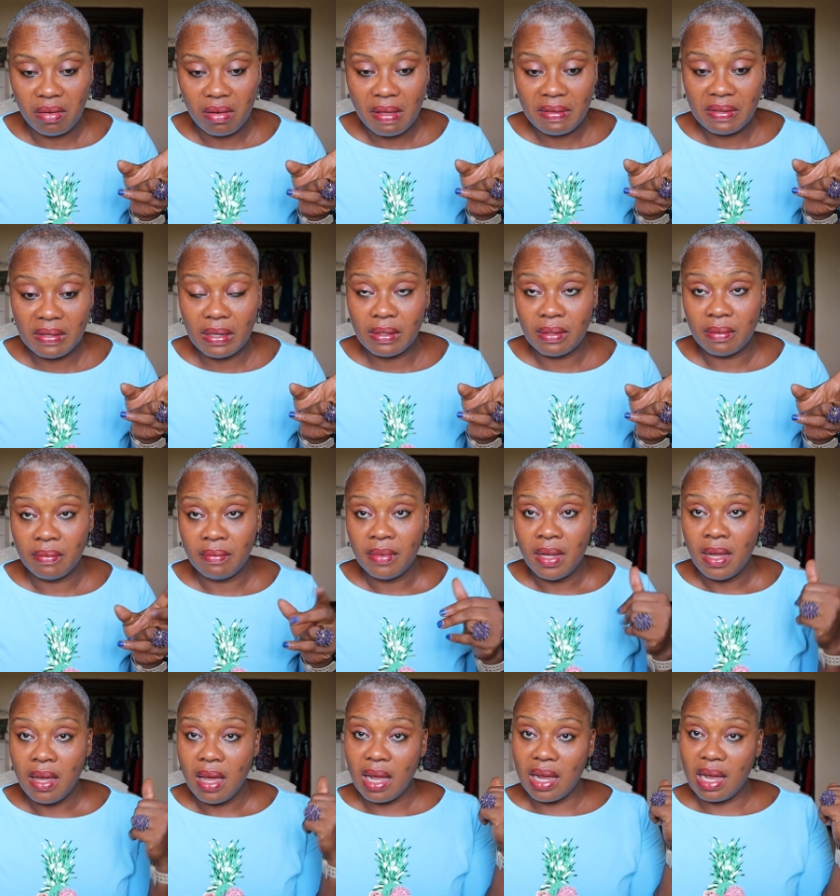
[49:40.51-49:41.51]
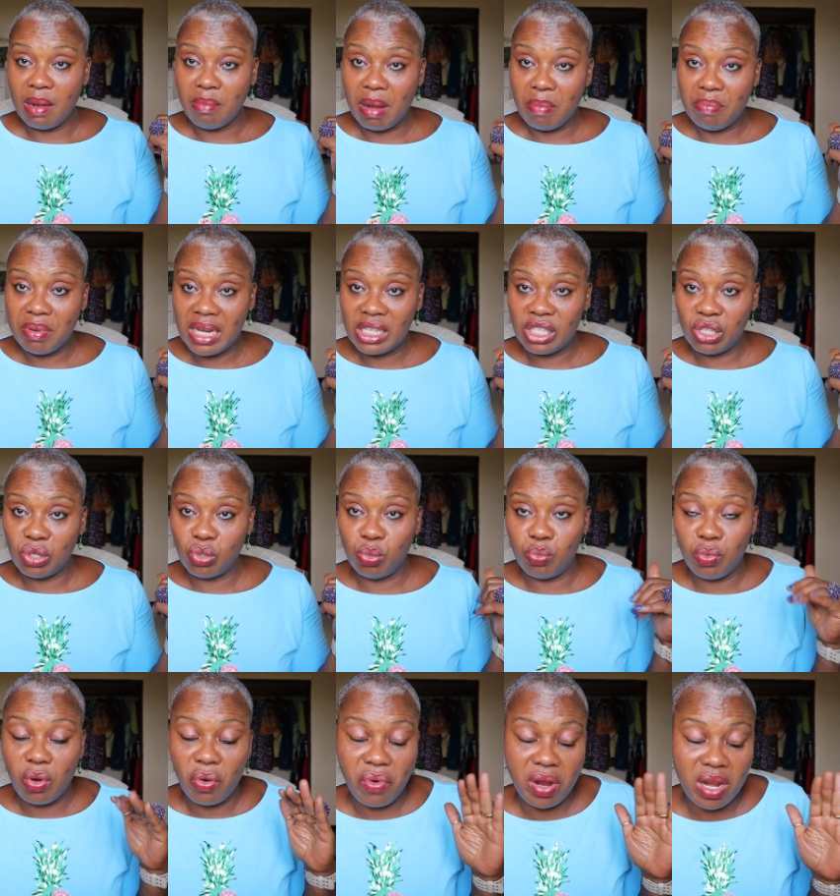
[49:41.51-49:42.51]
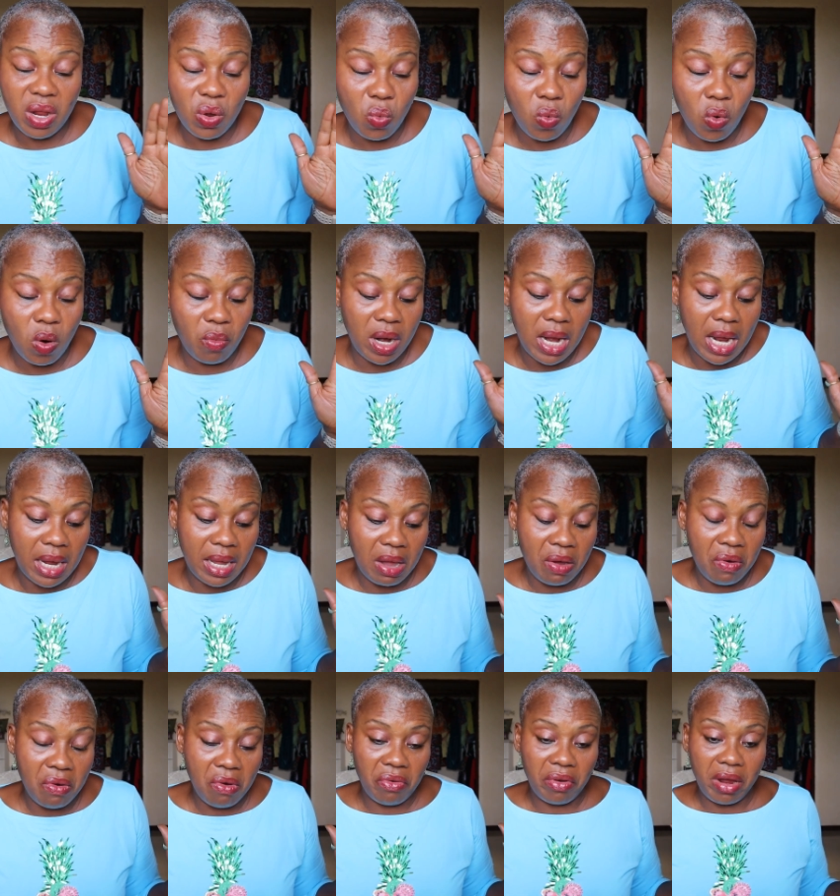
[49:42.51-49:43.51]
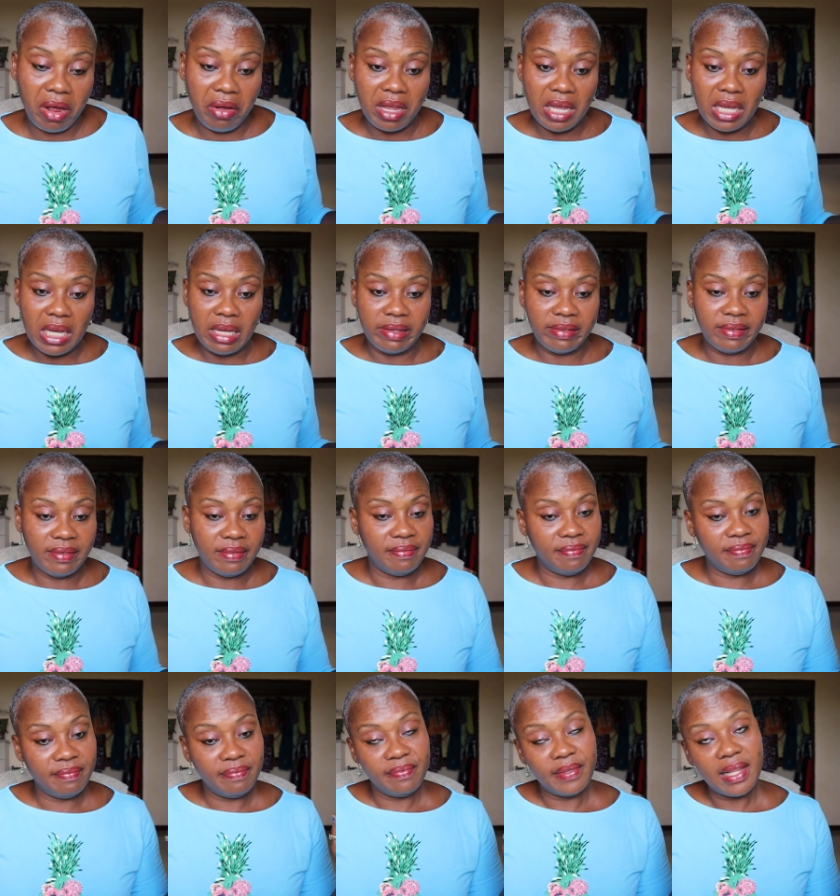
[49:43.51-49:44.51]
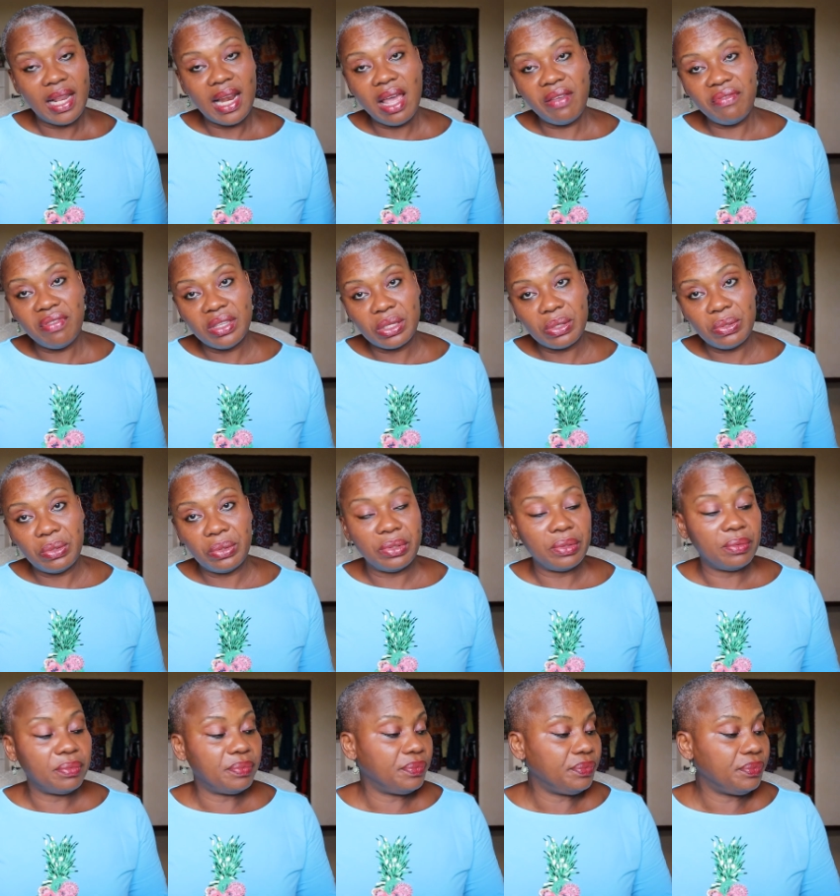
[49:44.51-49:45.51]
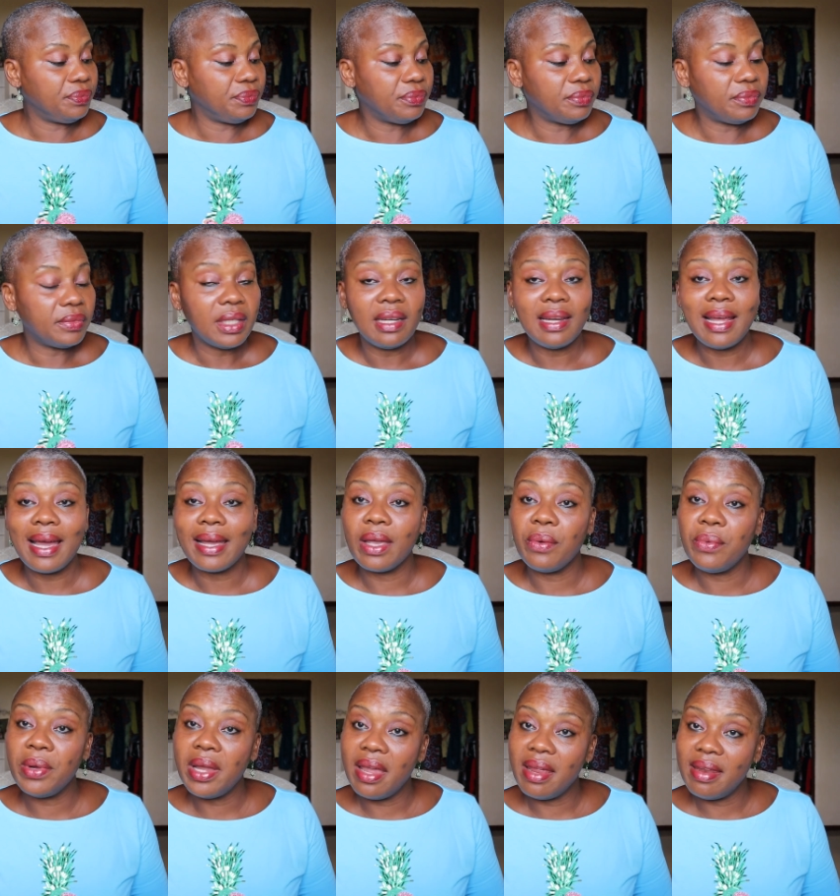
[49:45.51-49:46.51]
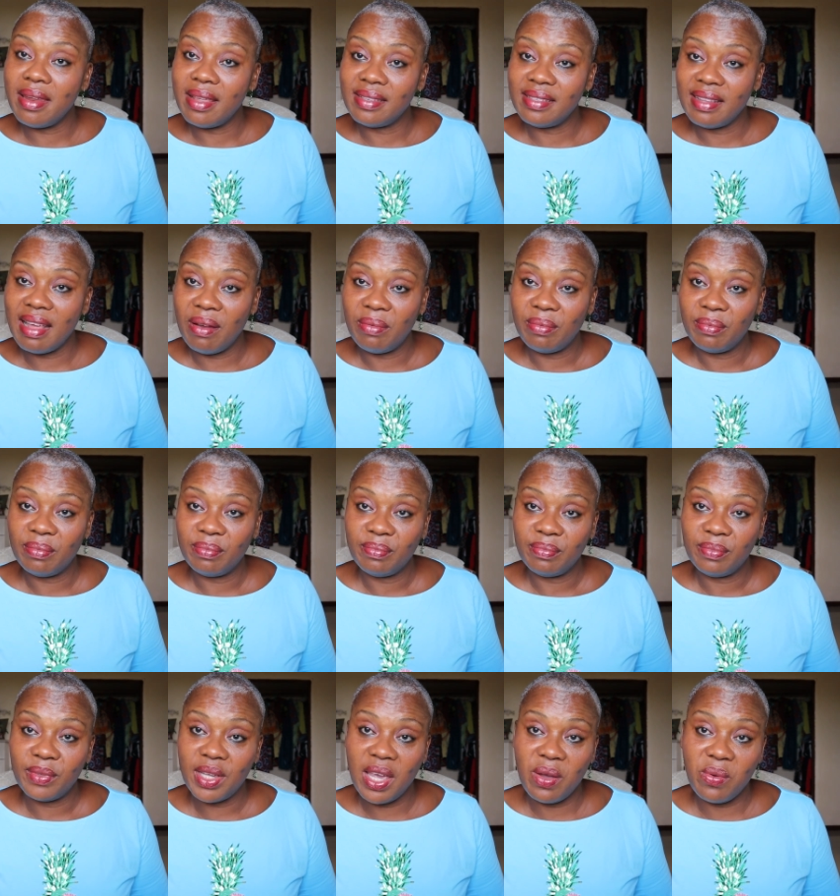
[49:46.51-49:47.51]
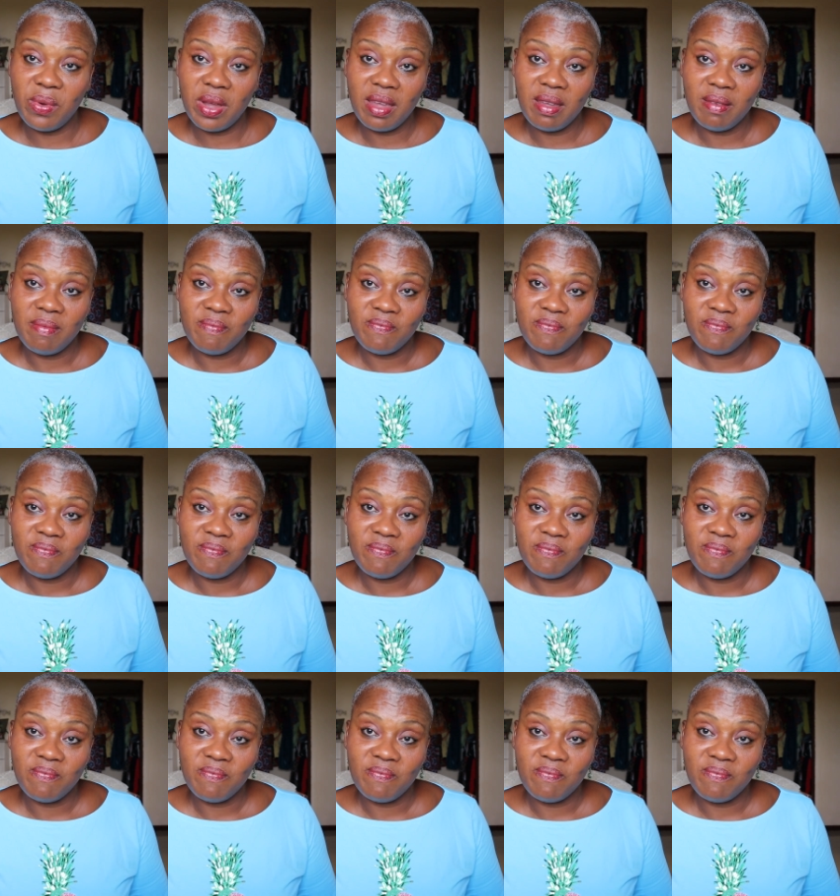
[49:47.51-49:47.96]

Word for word: That's it. I got my plenty soup already warm. When I get hungry, I'll eat. Life is good. Now, can we end this now? Can we?